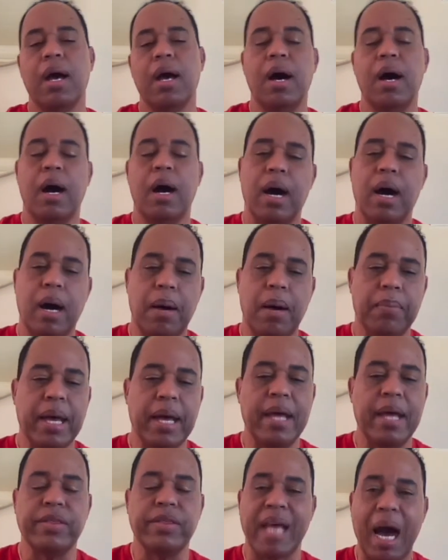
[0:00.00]

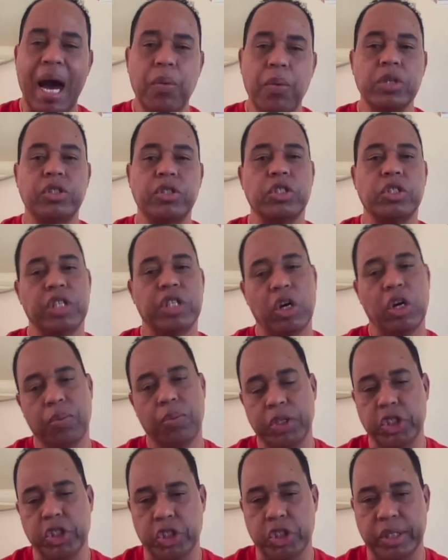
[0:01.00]
And that was a
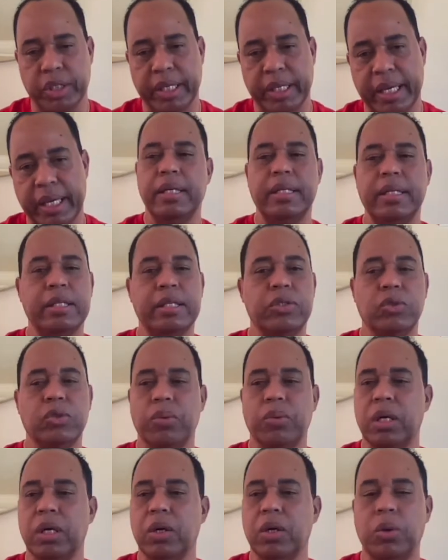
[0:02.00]
terrible journey. The
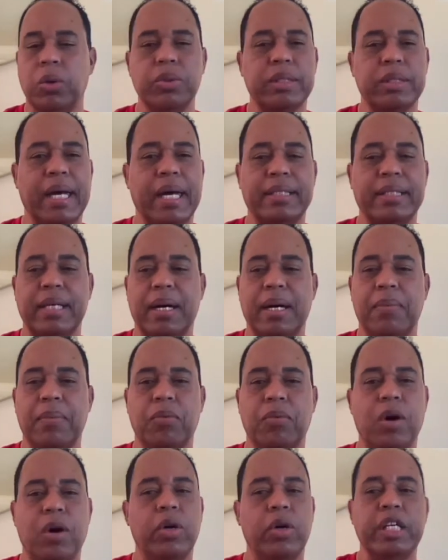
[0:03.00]
story goes that
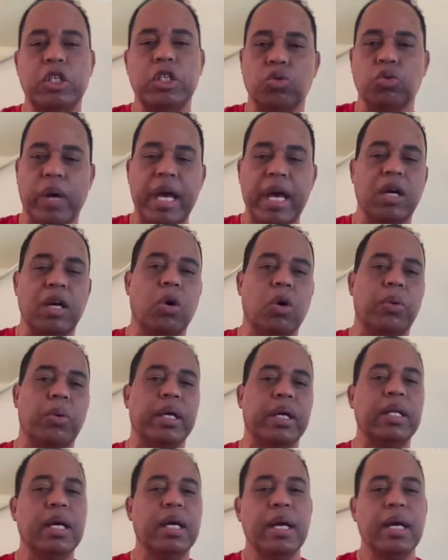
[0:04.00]
on his way
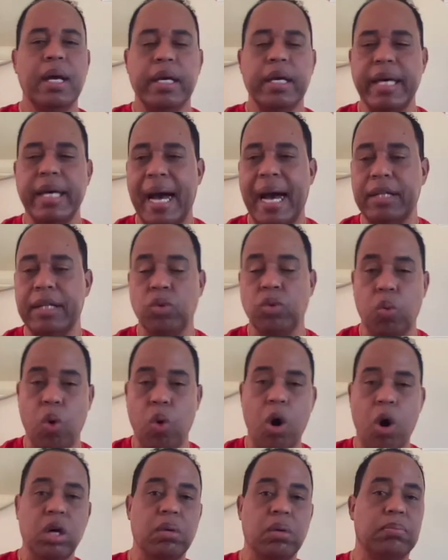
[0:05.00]
going, he had to
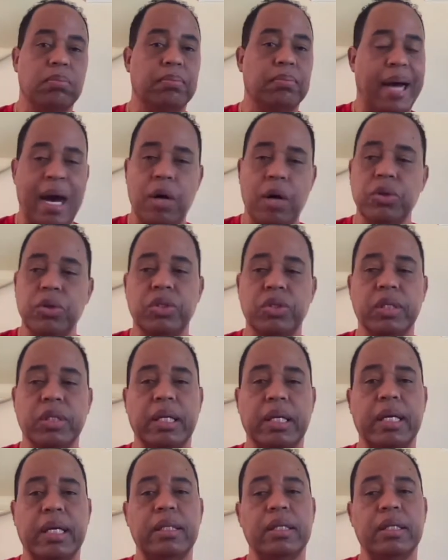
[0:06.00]
walk miles,
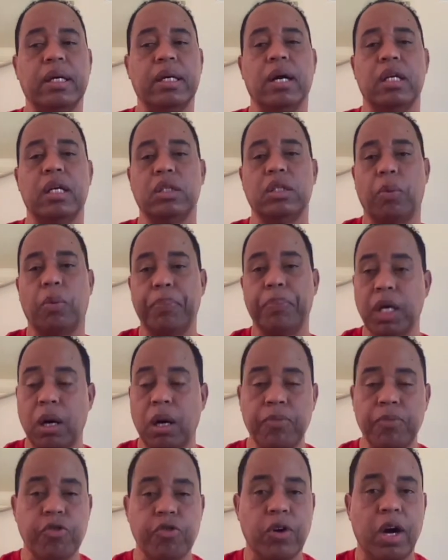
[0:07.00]
and then they got in a
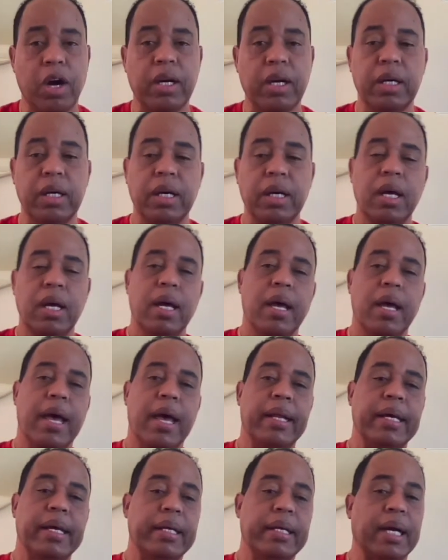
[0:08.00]
pickup truck,
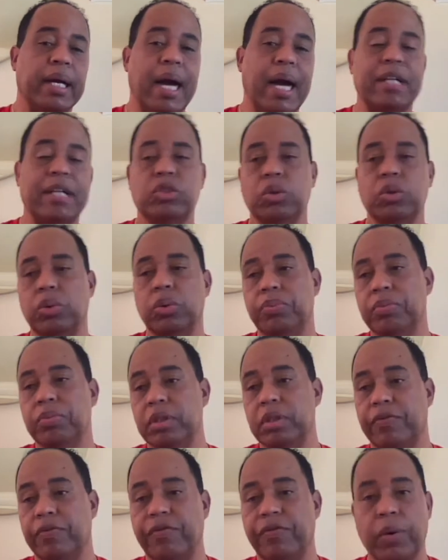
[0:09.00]
and then they got to
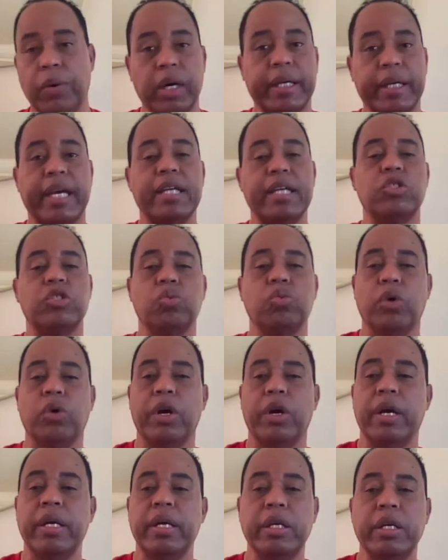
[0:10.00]
Vera Gates,
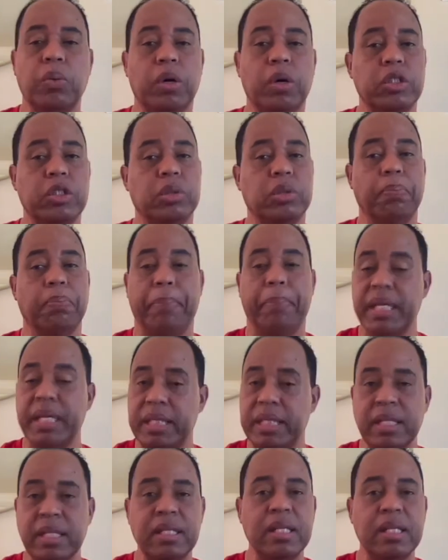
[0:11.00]
where he was
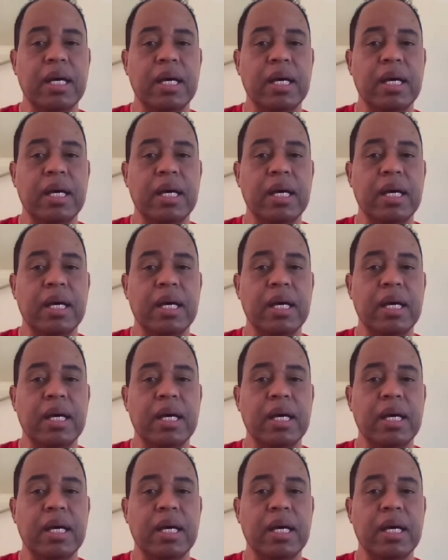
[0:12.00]
beaten